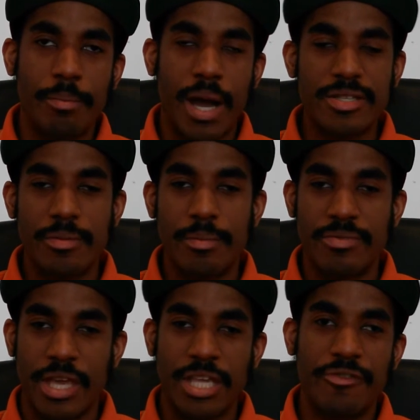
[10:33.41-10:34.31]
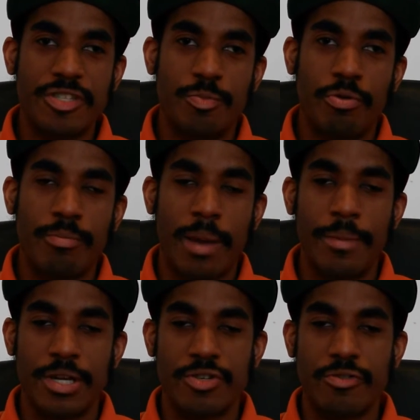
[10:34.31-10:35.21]
My, thank you for supporting my
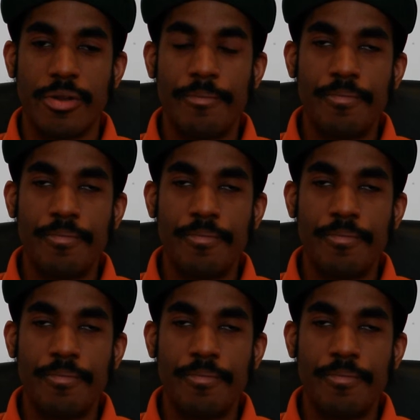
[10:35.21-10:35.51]
ministry.